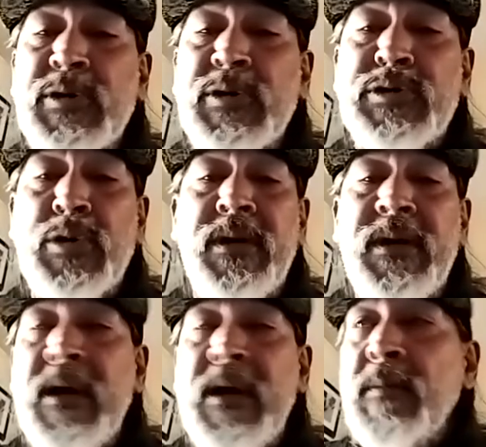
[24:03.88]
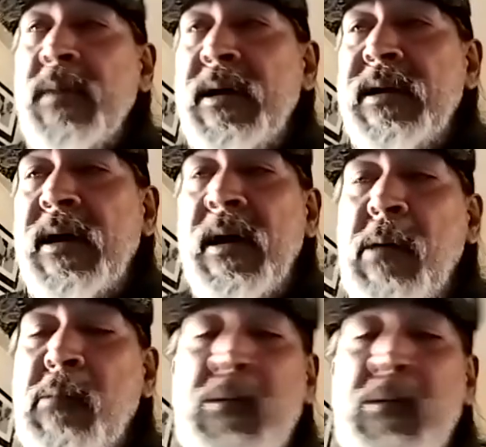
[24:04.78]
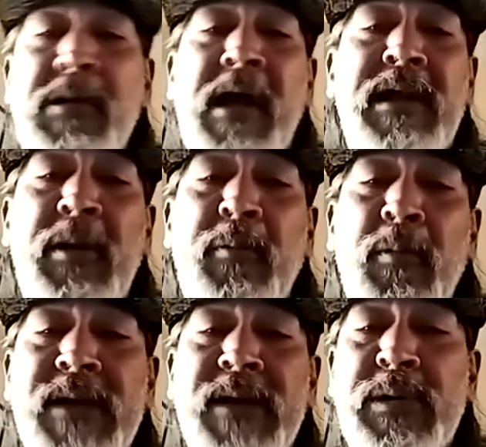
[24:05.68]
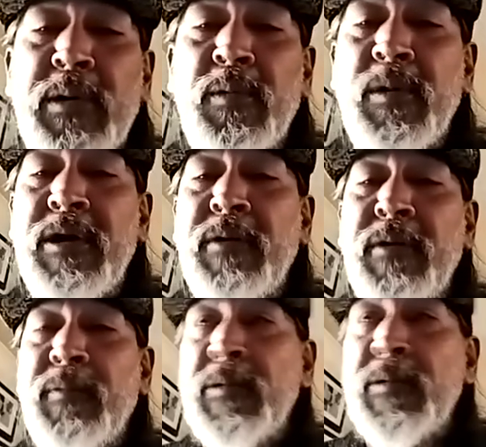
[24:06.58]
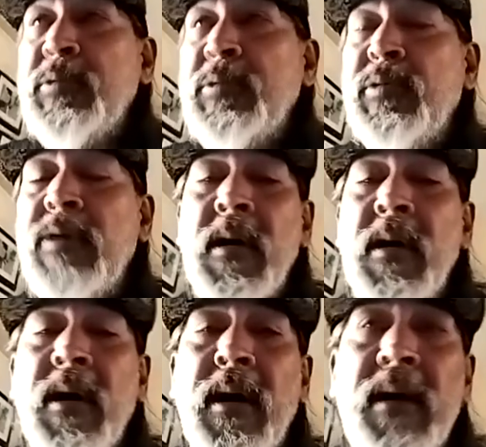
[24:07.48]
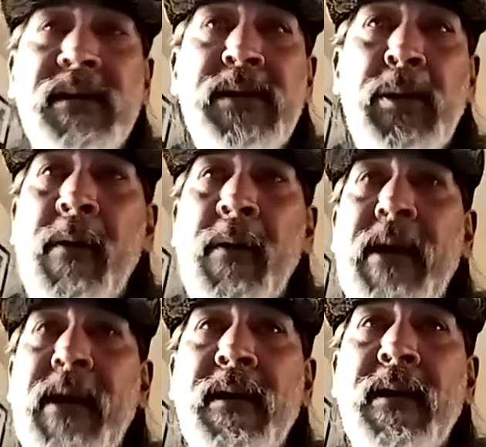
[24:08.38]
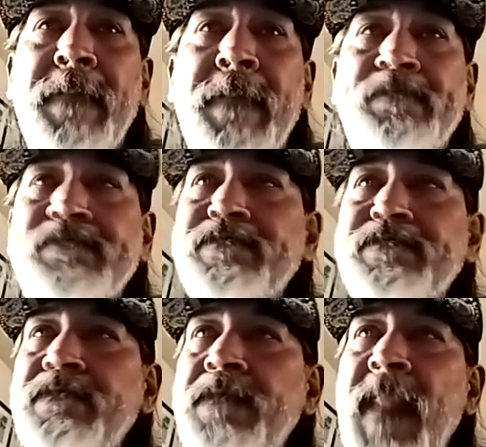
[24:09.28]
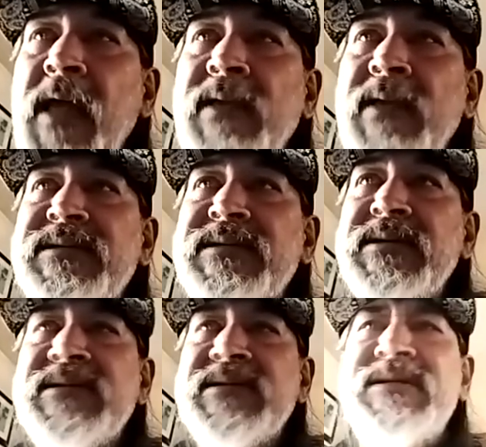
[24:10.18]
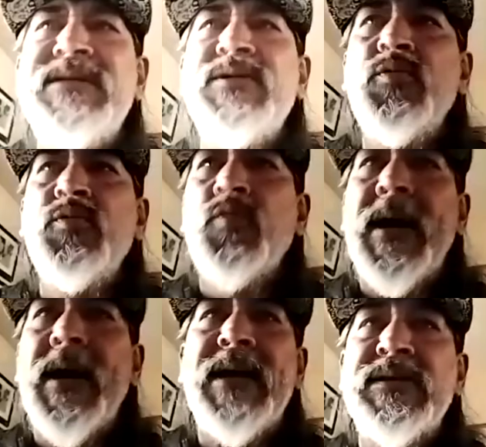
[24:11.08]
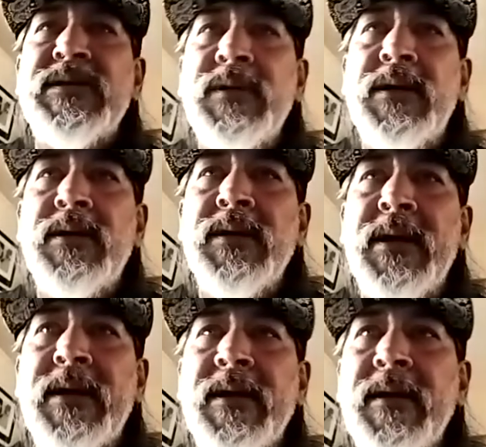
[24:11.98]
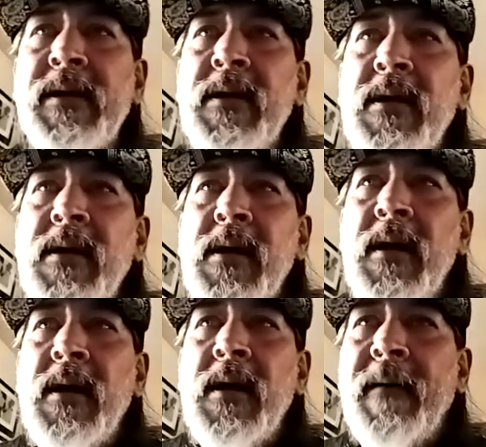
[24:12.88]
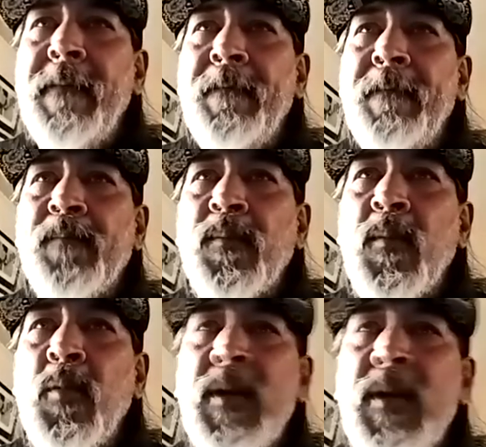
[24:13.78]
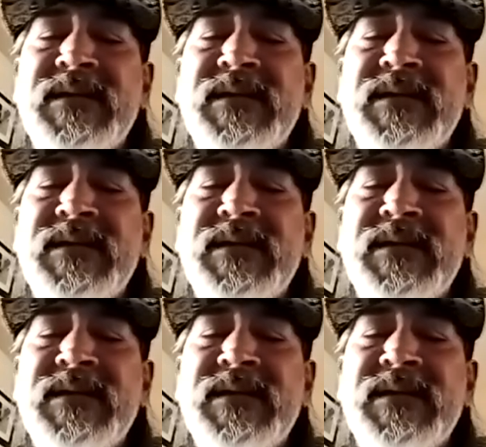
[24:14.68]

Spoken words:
story, but we're not here for my story. We're here for you. And it's just a way to where like um we can